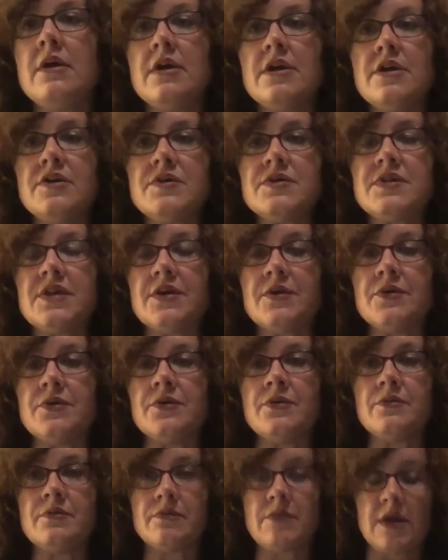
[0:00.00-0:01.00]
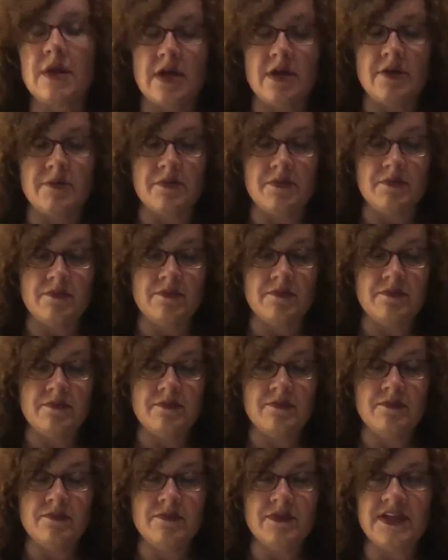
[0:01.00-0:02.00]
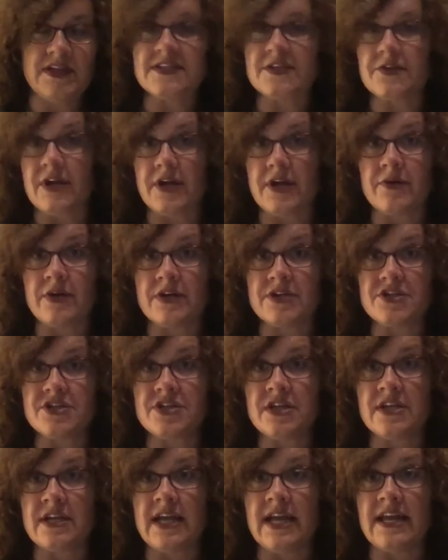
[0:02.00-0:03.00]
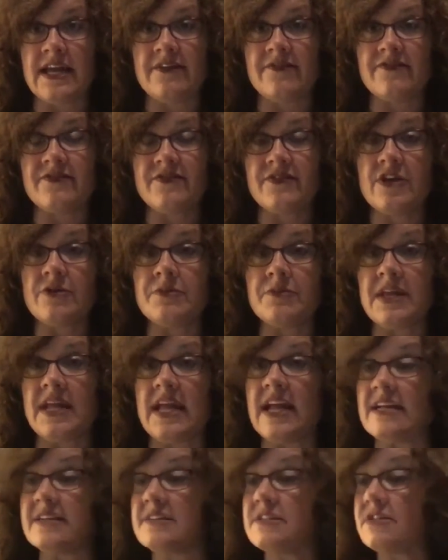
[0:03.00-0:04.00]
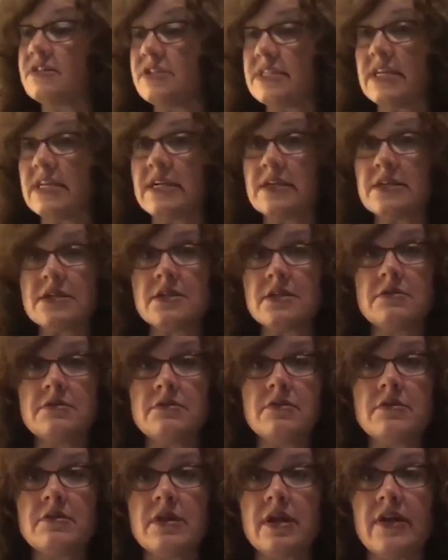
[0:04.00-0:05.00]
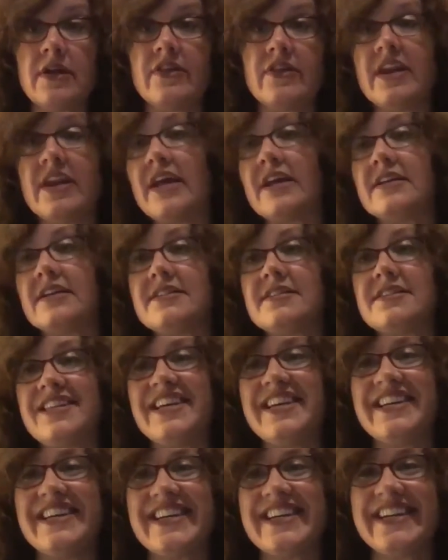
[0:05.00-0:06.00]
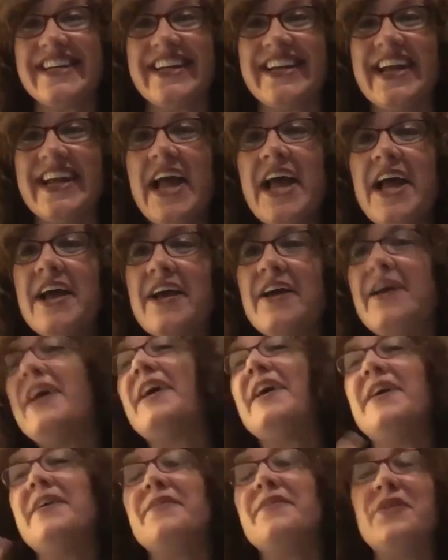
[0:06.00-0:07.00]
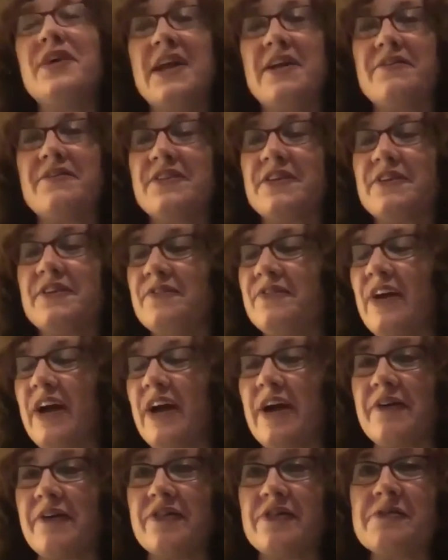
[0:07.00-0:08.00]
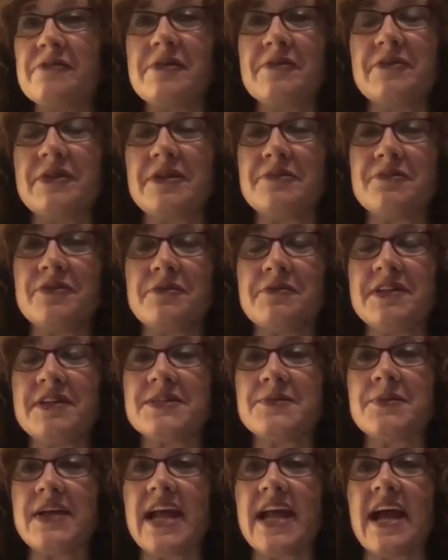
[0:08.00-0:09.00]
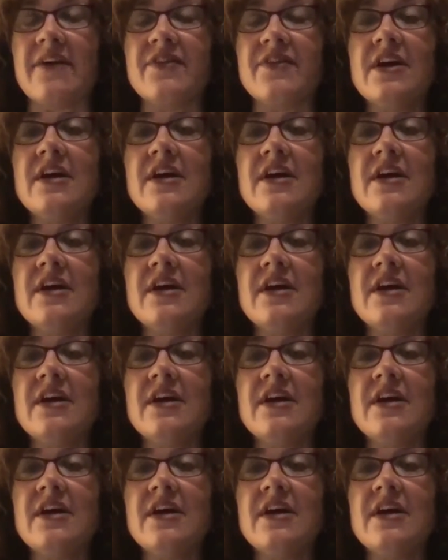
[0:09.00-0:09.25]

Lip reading: So that's a great question. And if nobody answers it in the next whatever, however many more minutes we have,